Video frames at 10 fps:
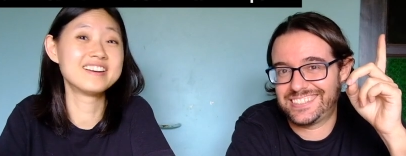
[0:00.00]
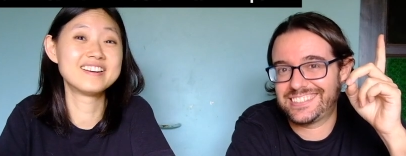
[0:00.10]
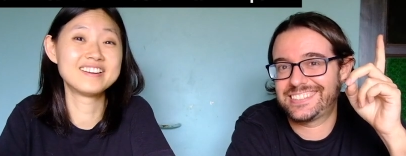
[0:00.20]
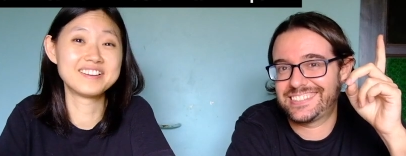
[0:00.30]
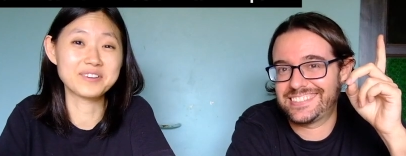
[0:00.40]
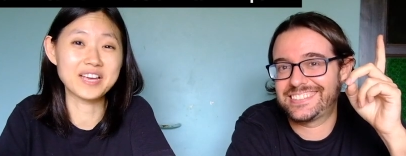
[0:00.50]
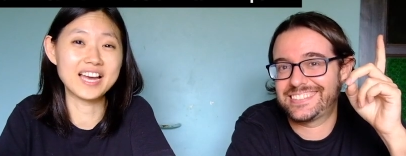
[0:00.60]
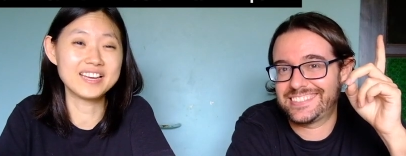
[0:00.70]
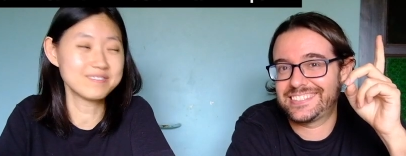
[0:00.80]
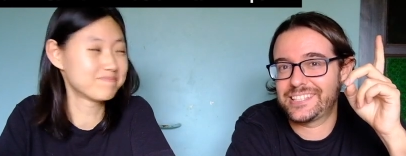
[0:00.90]
Speaker 1: Ah,
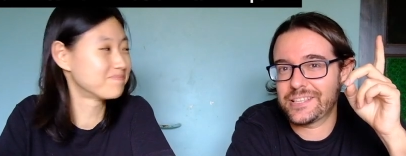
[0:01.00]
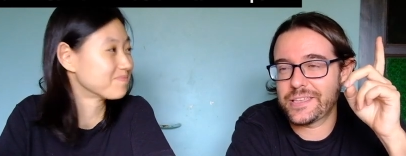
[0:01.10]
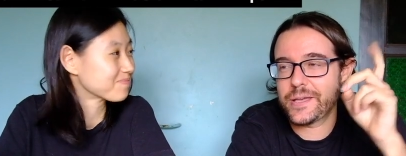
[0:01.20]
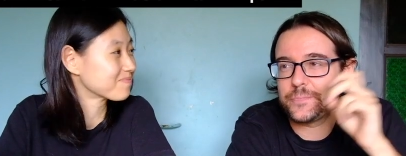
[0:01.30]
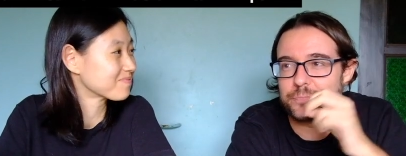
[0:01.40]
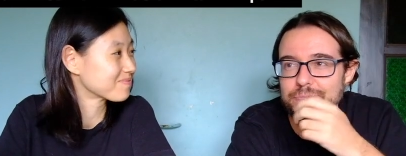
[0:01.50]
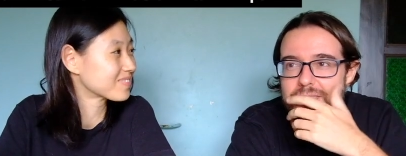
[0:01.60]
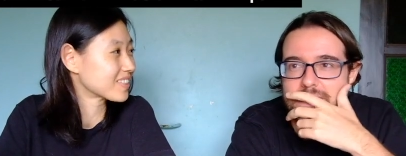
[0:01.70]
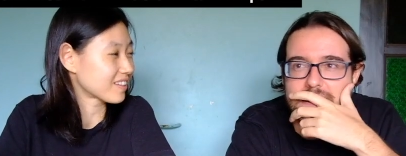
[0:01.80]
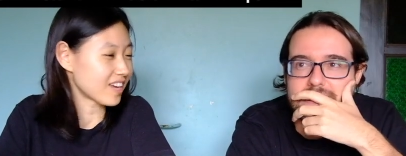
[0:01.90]
okay. Yeah.
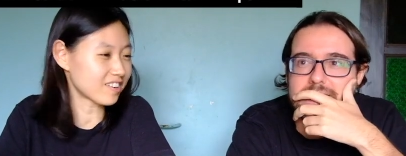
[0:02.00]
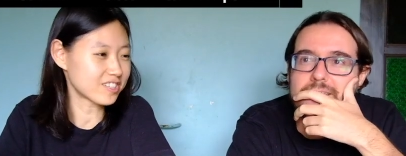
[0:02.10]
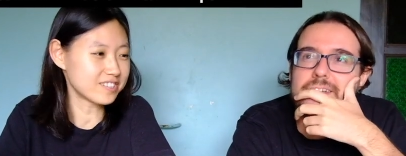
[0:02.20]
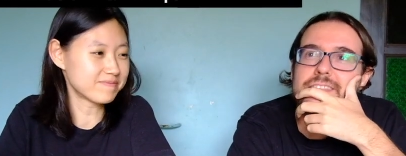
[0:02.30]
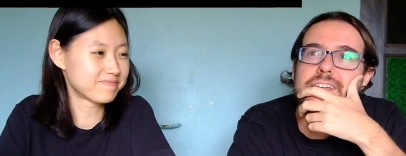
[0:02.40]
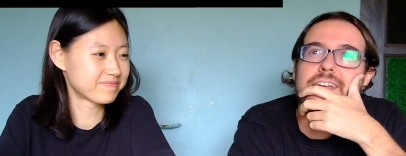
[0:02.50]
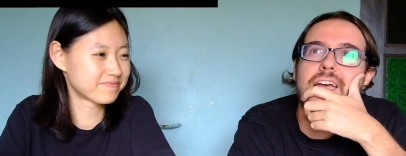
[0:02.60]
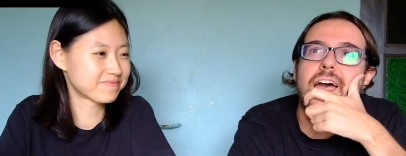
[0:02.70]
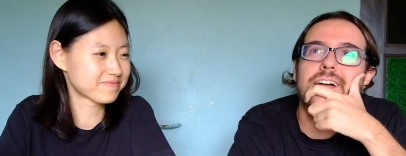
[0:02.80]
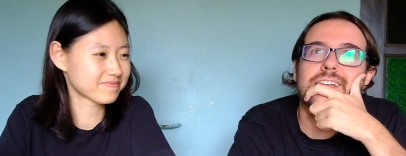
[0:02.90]
The character. And
Speaker 2: the
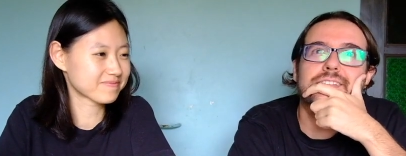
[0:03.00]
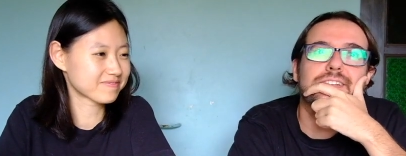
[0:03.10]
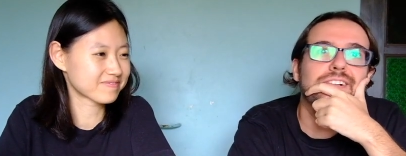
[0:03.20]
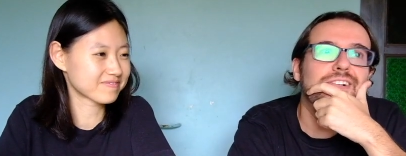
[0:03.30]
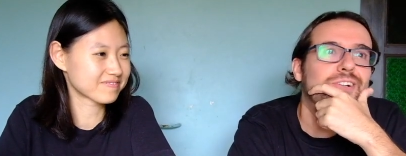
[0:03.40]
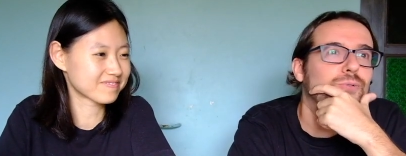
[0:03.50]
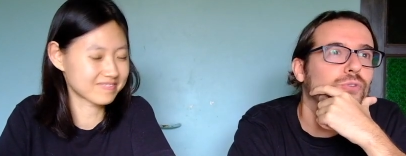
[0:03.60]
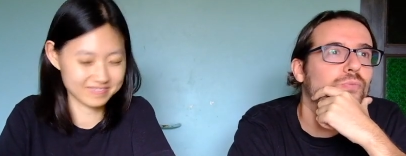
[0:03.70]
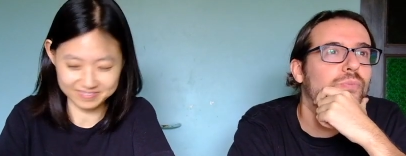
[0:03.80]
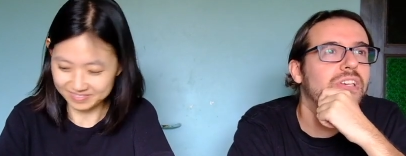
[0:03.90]
character
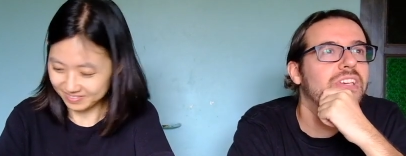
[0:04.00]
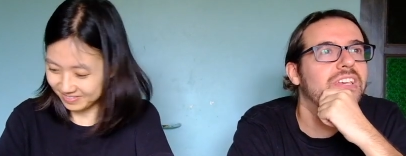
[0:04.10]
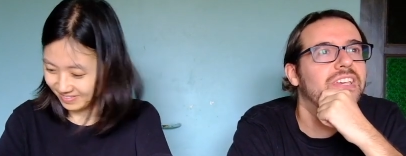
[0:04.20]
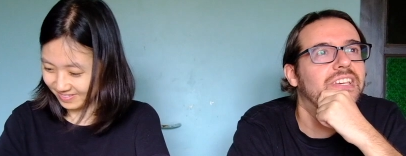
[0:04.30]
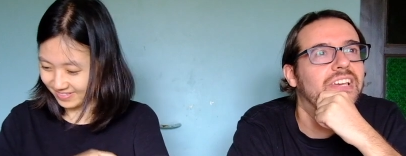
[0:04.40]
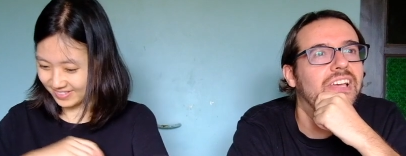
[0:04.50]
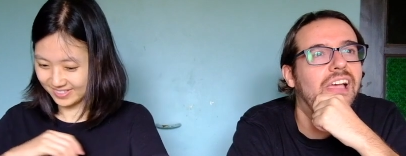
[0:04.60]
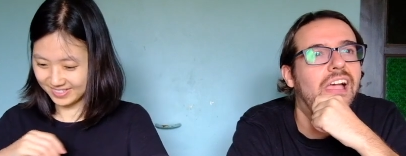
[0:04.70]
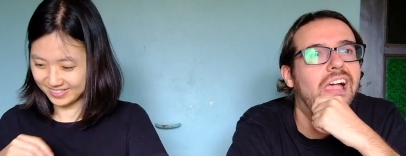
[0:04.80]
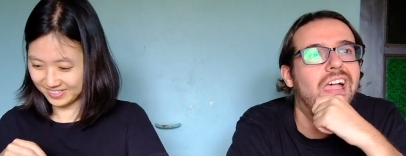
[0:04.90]
would be
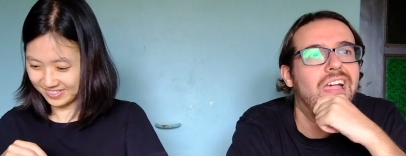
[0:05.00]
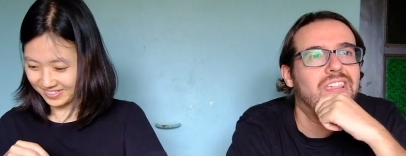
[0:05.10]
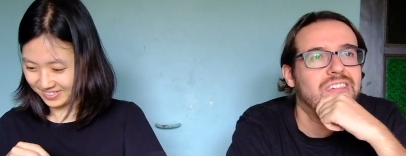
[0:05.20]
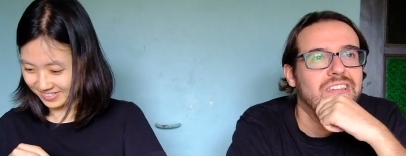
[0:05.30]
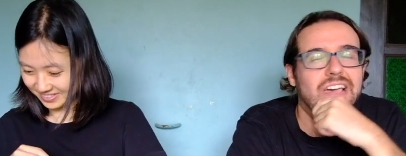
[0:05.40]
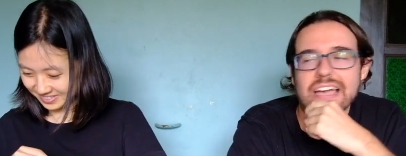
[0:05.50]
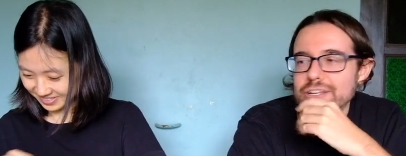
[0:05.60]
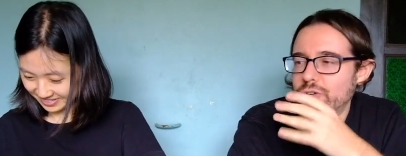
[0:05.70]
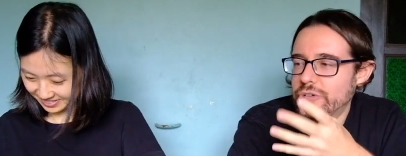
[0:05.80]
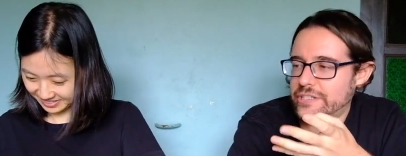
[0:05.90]
I
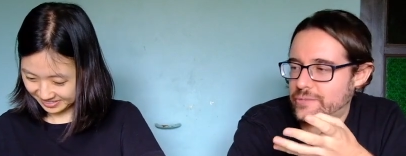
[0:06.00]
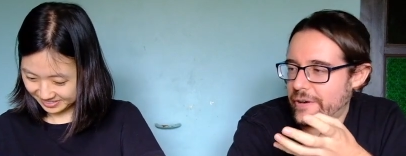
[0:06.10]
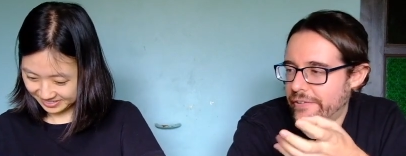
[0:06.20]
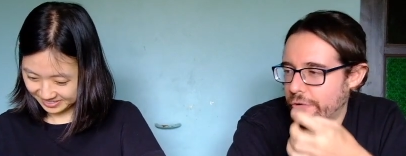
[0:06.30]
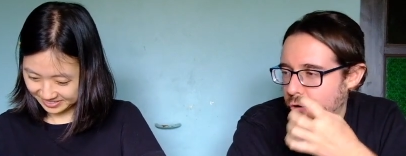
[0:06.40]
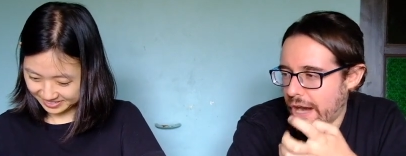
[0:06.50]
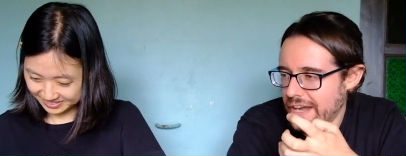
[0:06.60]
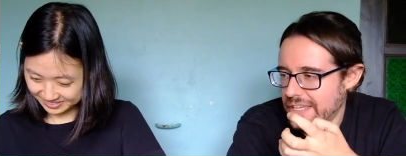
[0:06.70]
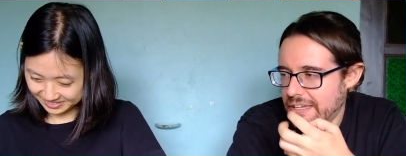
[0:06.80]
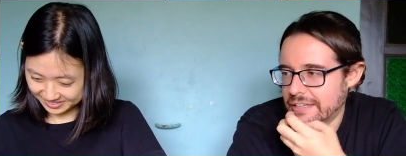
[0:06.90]
know it's very
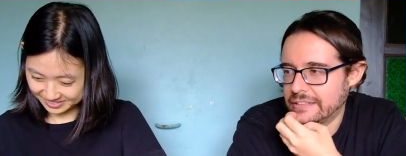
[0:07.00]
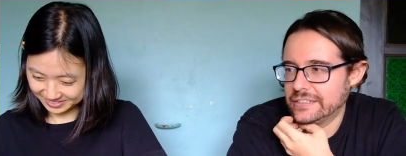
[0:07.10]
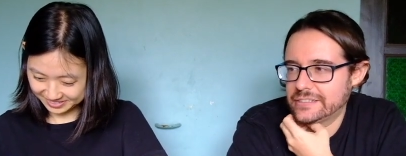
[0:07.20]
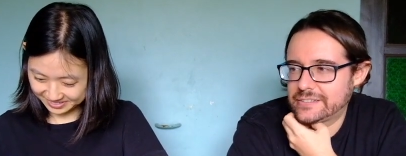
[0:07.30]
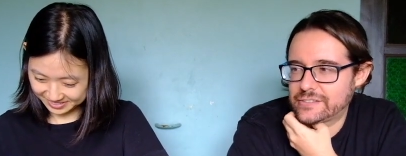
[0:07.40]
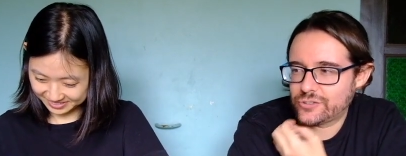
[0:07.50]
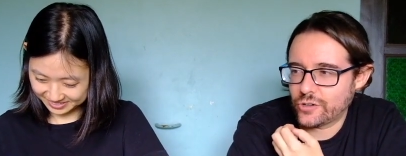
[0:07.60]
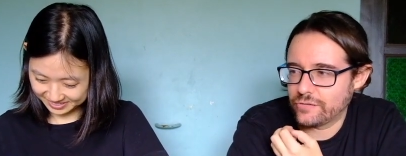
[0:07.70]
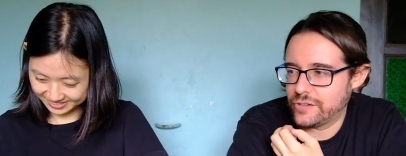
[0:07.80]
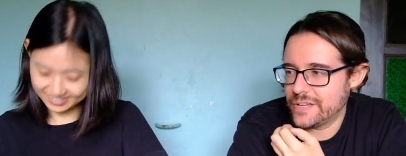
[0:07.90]
organic and there's
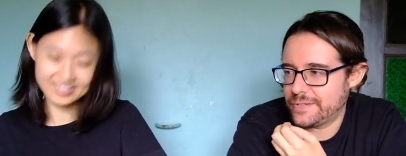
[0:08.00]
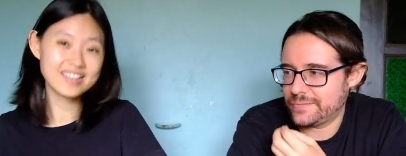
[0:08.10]
strong flavor,